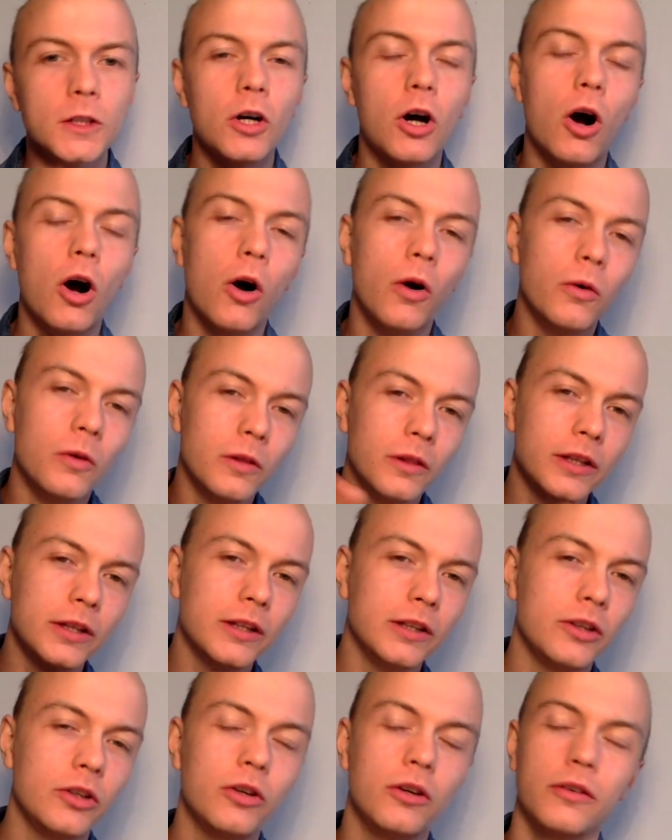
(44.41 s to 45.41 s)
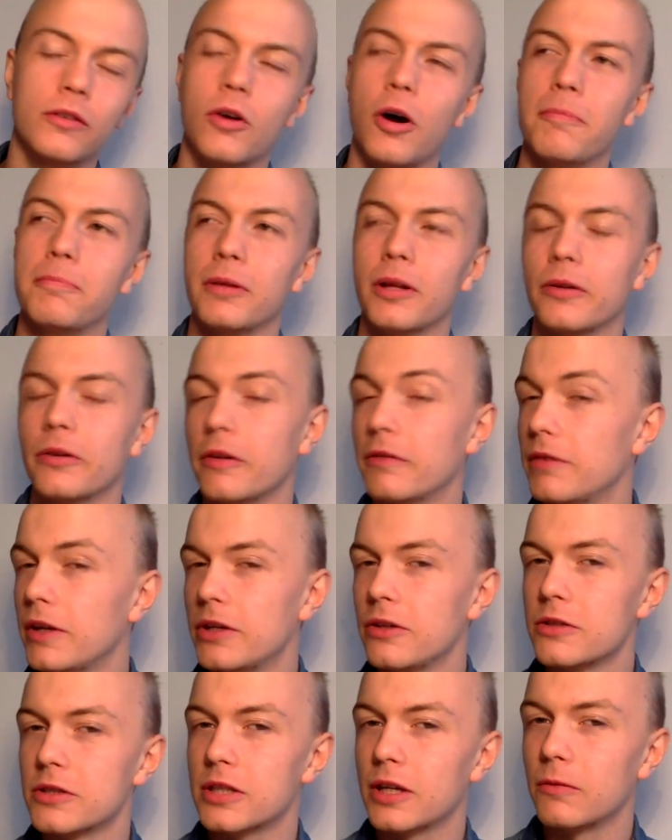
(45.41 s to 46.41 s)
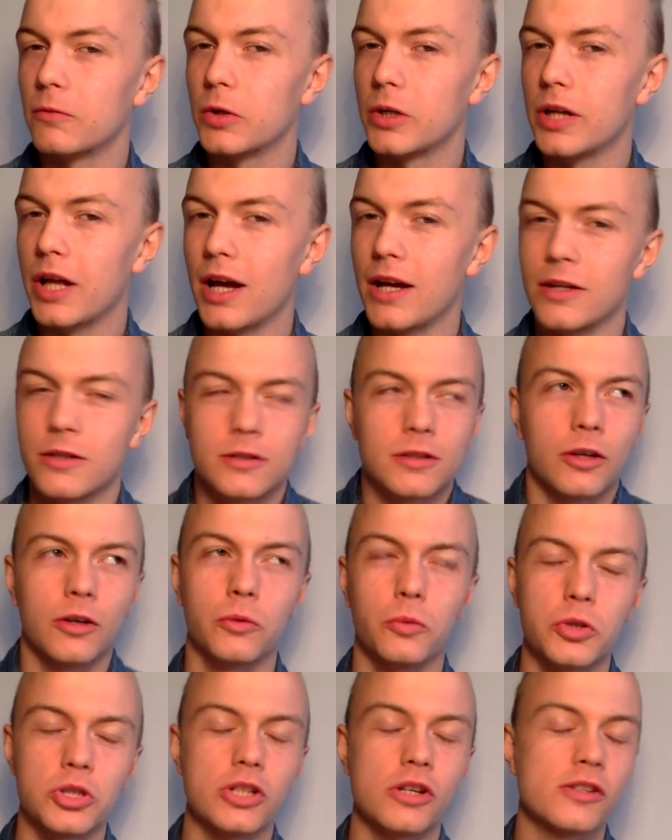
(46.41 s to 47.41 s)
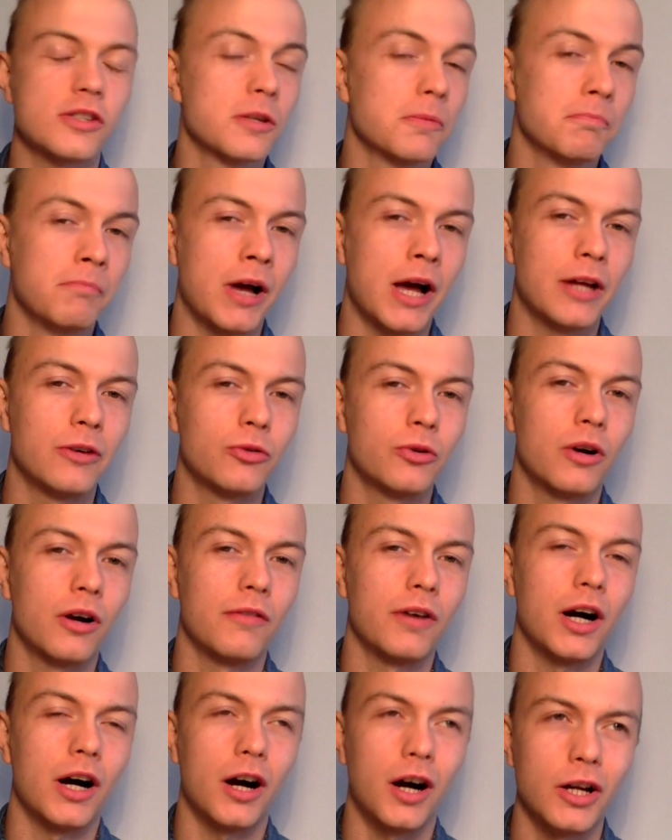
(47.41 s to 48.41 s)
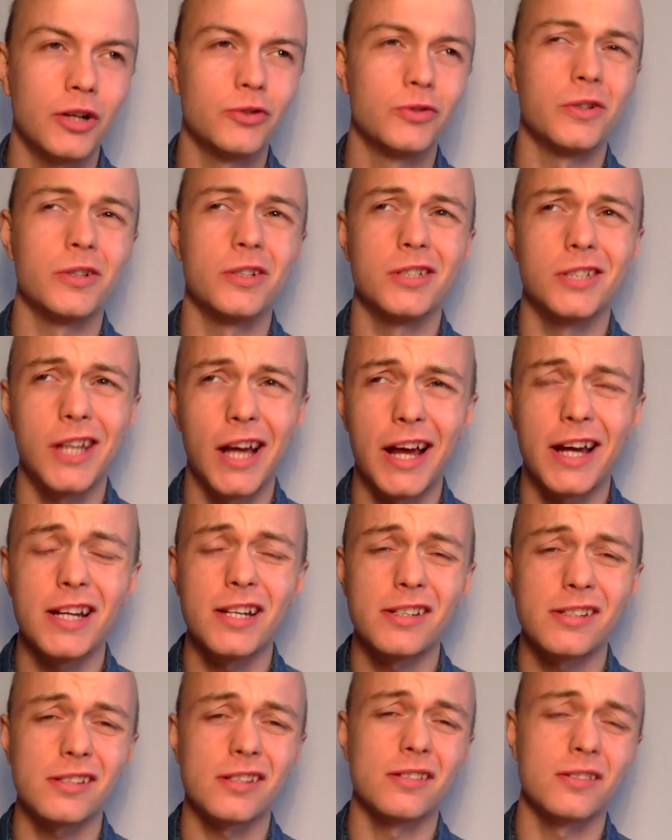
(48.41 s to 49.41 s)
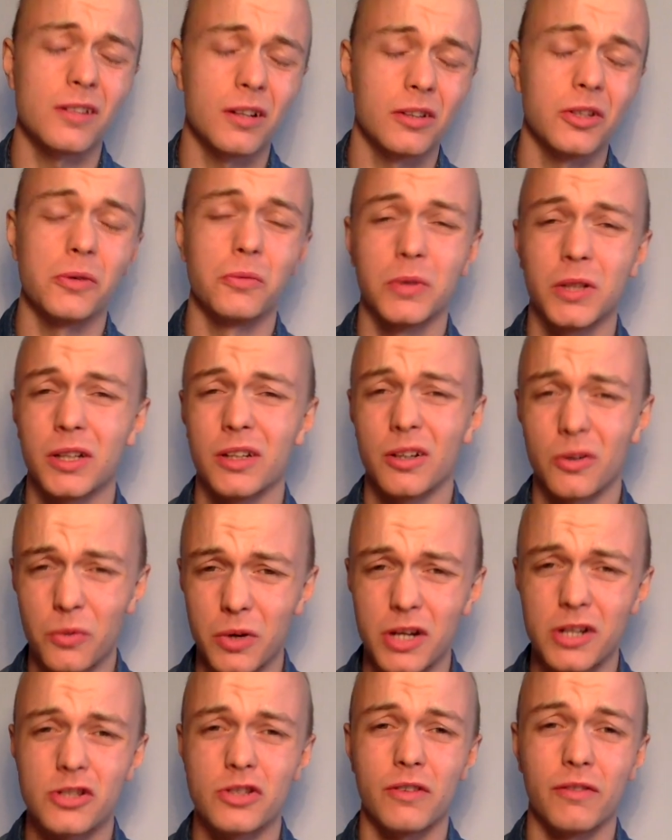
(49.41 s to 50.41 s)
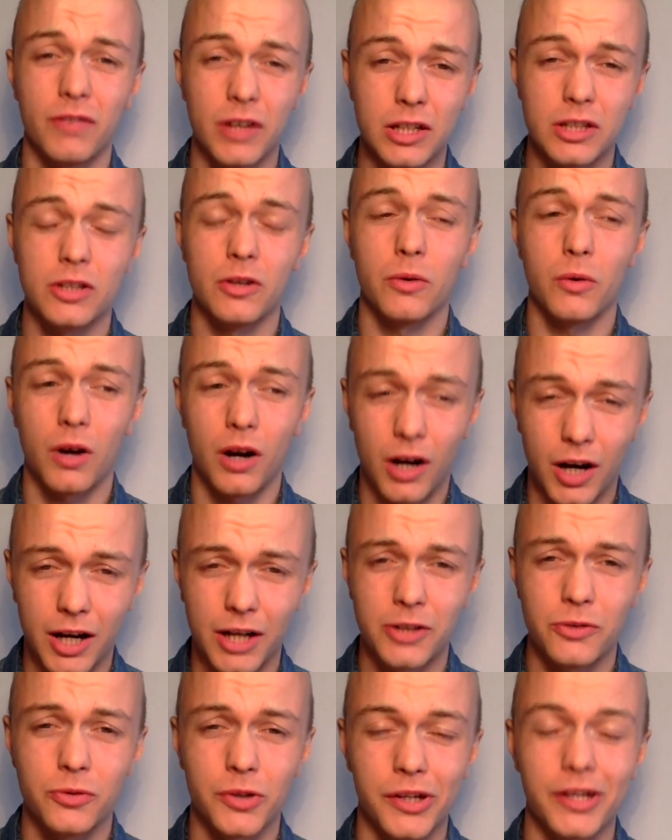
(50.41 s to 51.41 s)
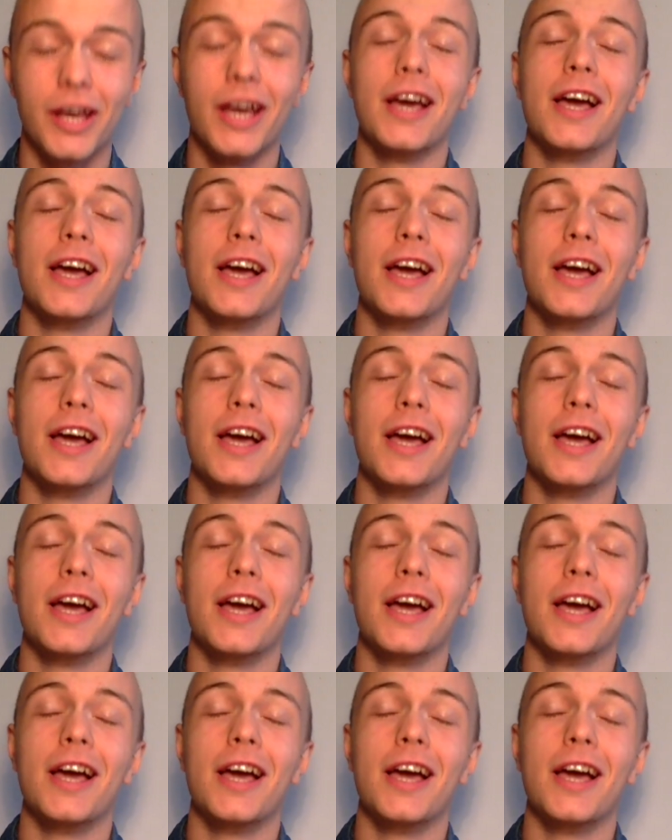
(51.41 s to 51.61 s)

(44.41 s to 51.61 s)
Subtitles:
only you have uploaded videos every day, so it was just a matter of 100 days until you were gonna reach video 100.